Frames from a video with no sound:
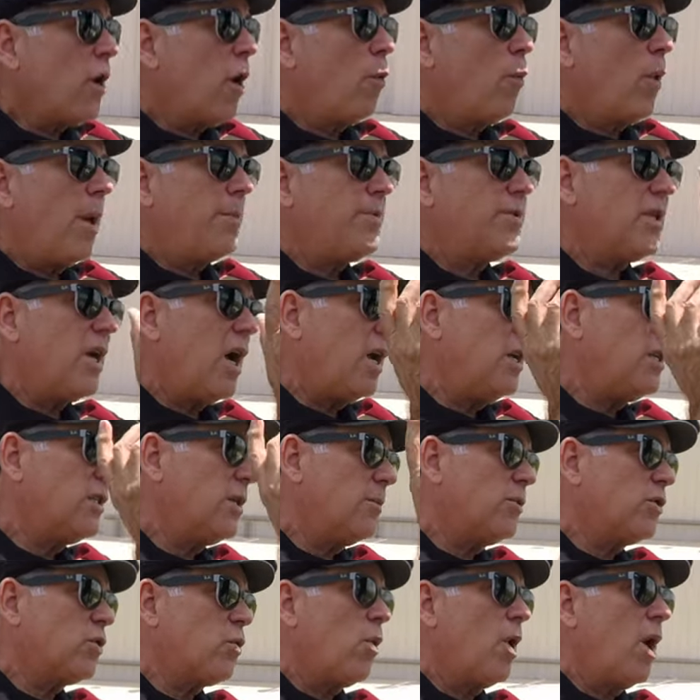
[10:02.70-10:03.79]
our website,
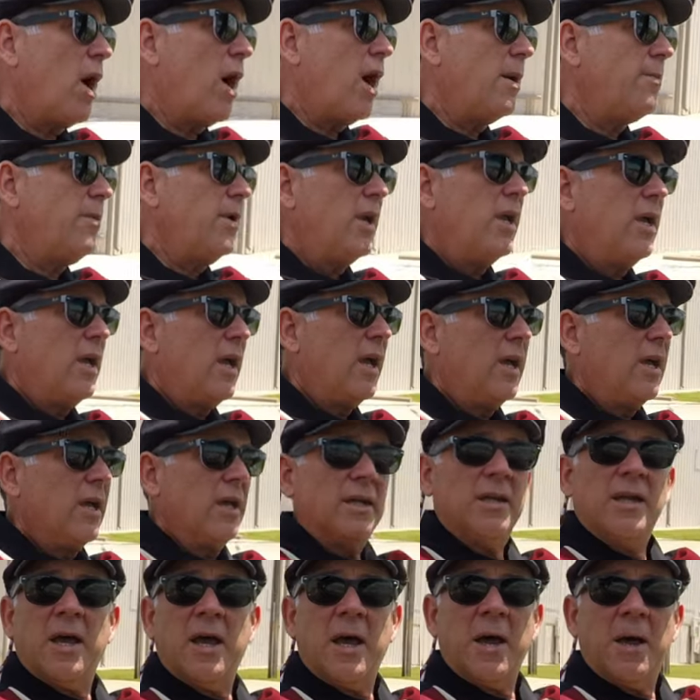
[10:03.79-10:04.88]
subscribe,
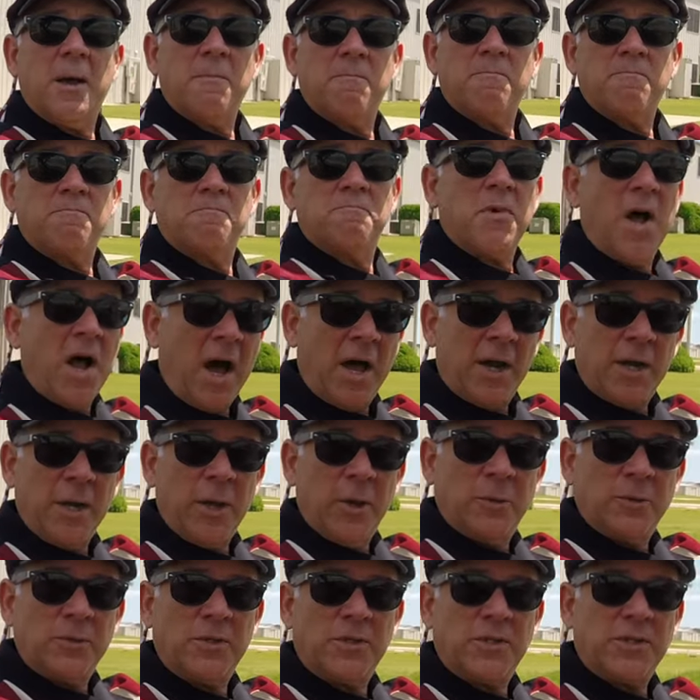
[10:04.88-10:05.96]
and
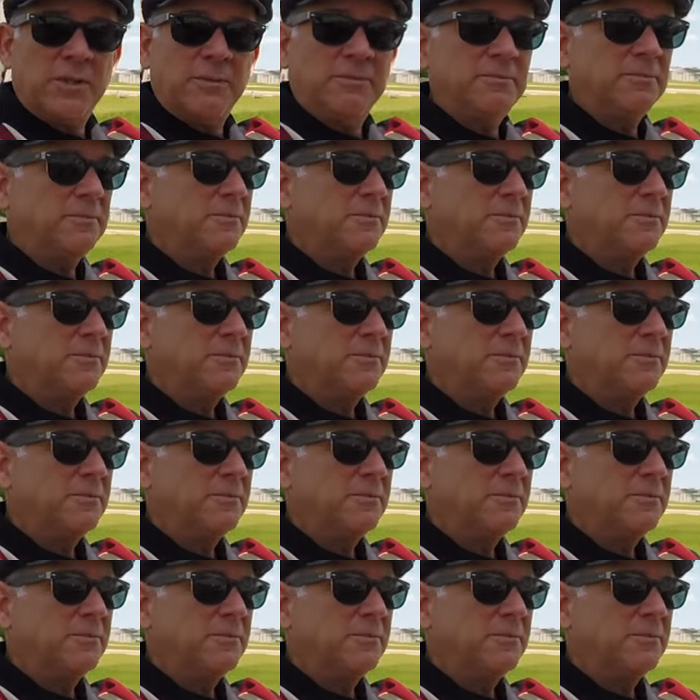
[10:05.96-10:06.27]
adios.